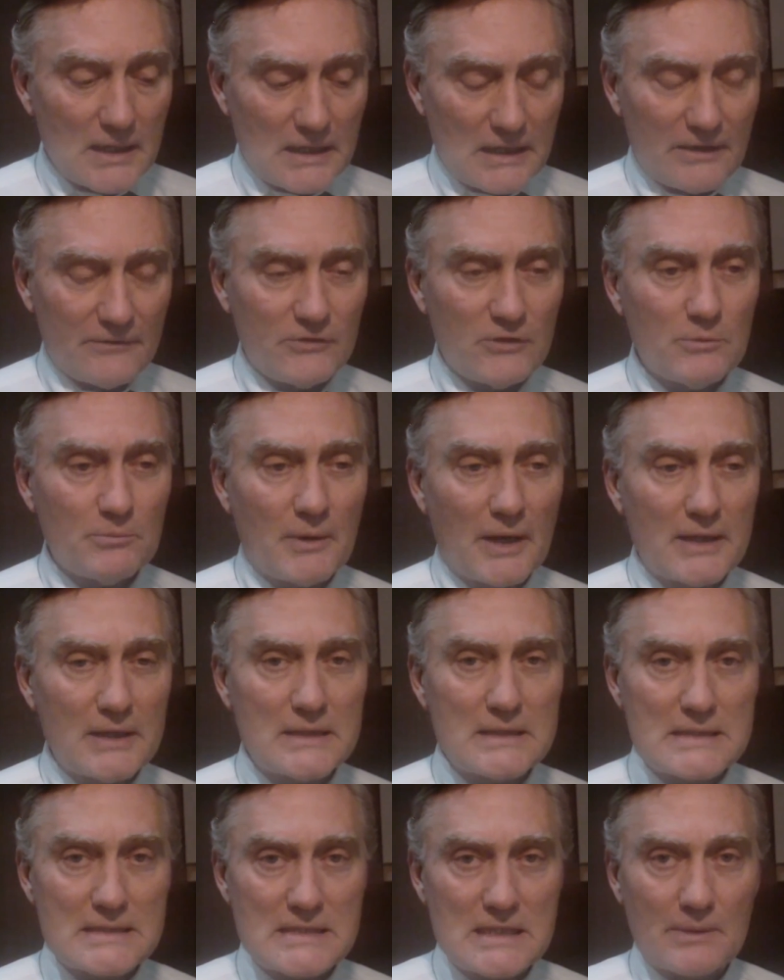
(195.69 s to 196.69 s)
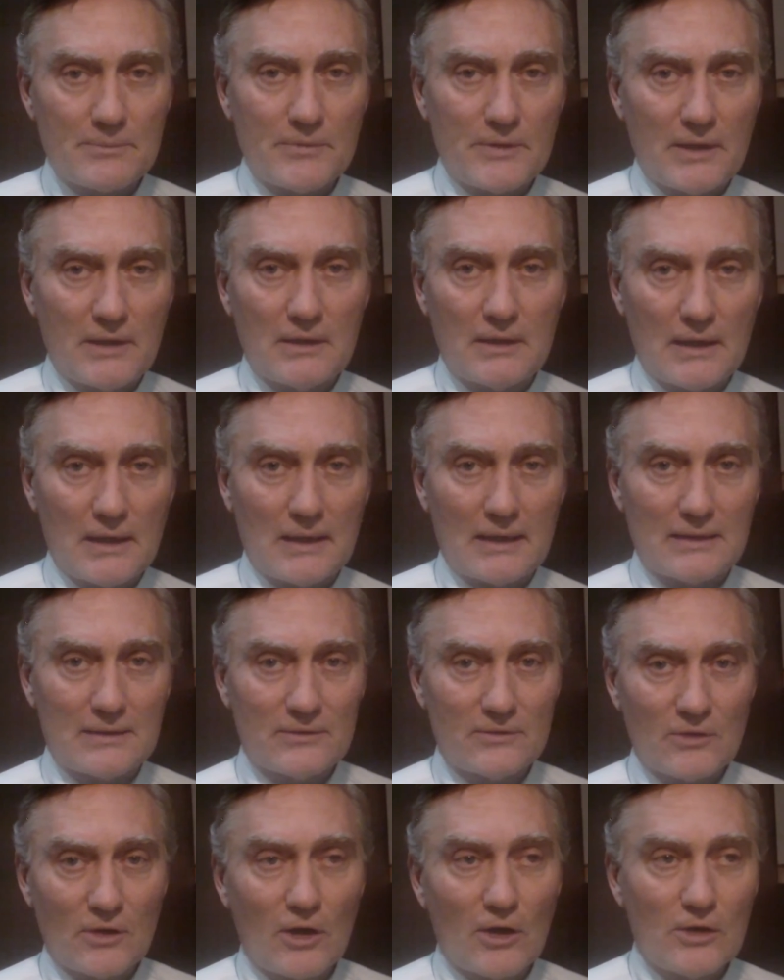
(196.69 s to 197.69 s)
if you bite into something
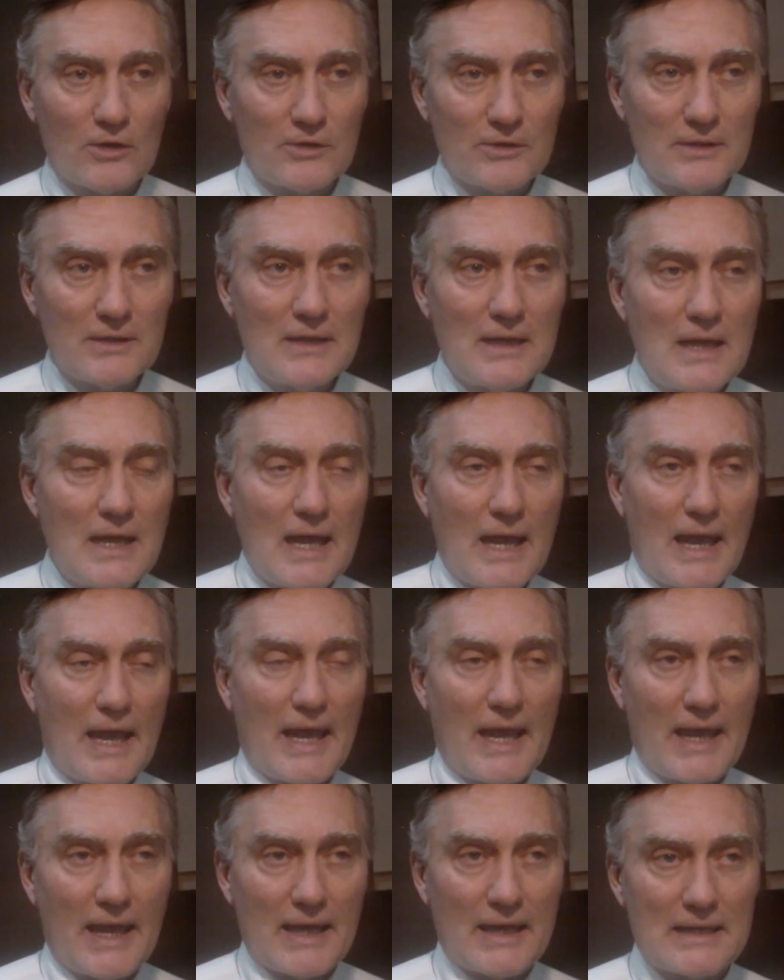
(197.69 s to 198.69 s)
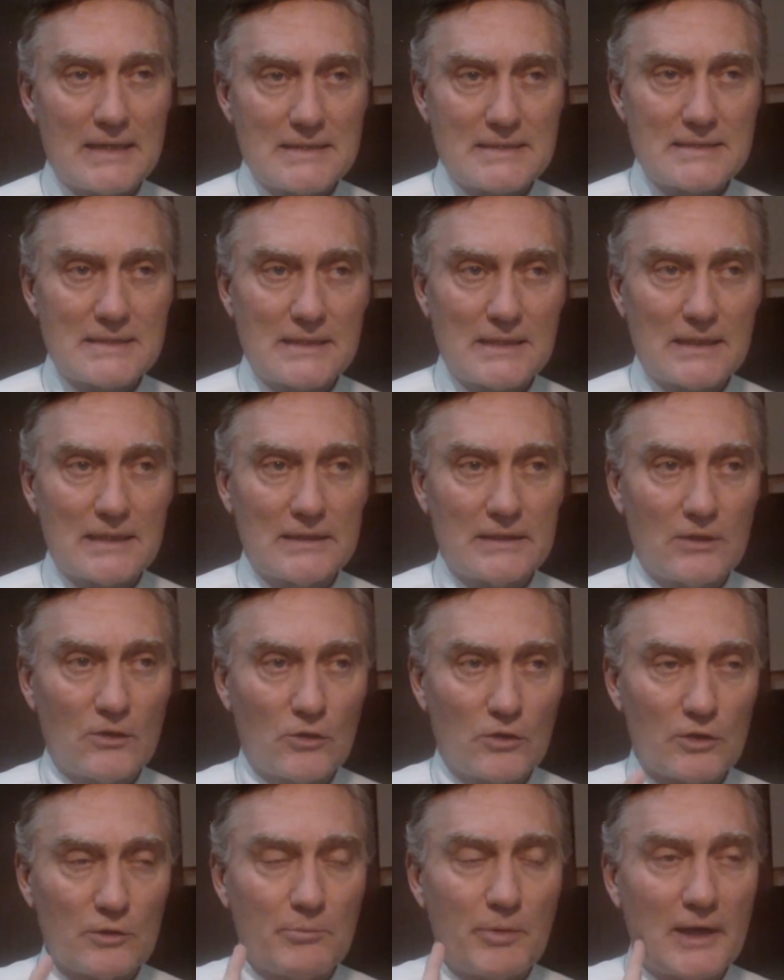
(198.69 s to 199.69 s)
as hard and
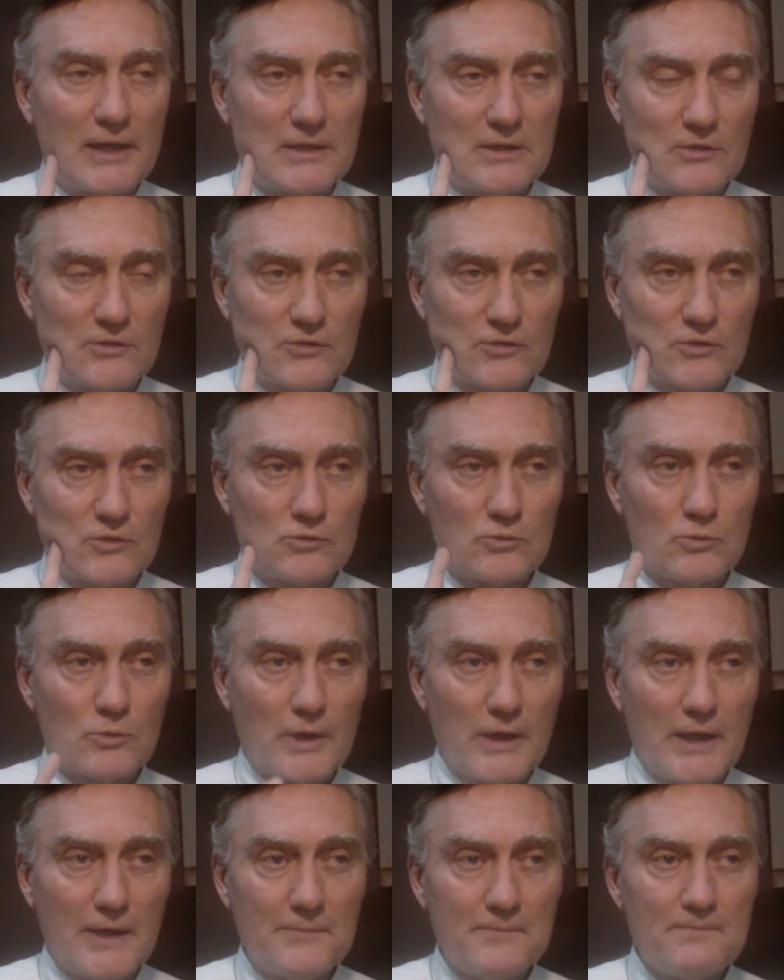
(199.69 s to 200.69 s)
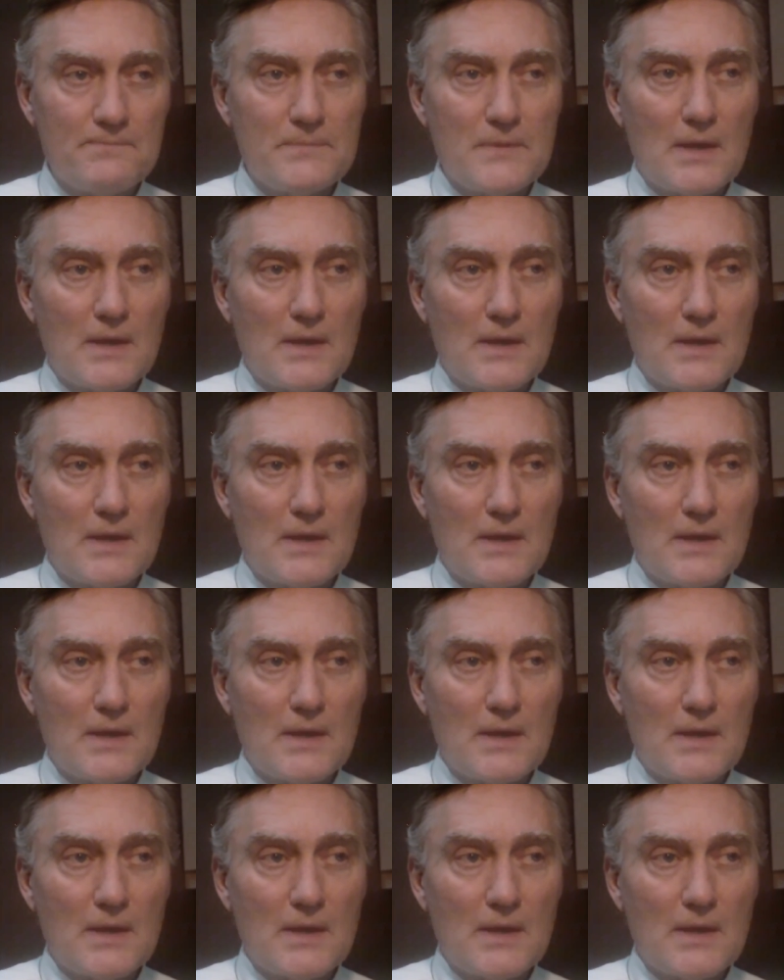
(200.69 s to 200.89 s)
or you bite in a certain way,